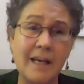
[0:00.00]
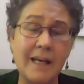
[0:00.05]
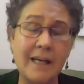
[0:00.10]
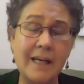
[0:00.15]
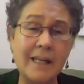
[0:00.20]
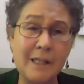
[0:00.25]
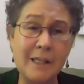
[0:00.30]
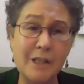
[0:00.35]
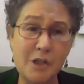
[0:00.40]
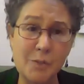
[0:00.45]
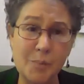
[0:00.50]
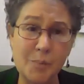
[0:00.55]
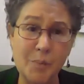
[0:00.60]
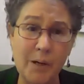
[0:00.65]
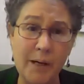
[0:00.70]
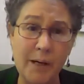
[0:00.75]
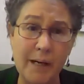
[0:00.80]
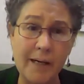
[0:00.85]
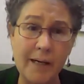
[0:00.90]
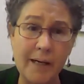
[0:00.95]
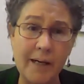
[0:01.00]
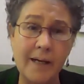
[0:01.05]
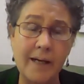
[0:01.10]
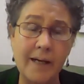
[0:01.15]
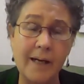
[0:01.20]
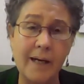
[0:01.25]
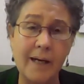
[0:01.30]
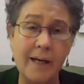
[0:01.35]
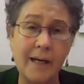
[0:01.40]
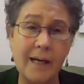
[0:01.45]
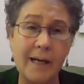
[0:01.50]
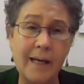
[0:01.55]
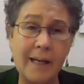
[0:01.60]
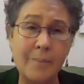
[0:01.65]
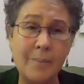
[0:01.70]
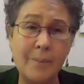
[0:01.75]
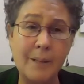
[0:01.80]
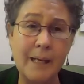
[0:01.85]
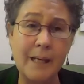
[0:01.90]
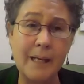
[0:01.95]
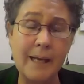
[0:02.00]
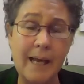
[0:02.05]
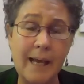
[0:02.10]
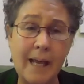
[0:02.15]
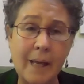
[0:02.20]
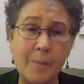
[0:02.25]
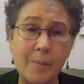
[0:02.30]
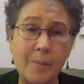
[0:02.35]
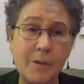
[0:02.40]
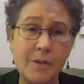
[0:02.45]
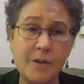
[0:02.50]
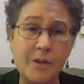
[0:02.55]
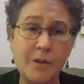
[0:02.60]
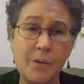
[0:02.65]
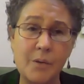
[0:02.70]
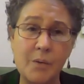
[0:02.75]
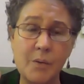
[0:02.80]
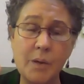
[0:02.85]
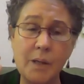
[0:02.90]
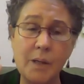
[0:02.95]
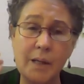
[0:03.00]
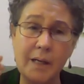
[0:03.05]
in the spring and be able to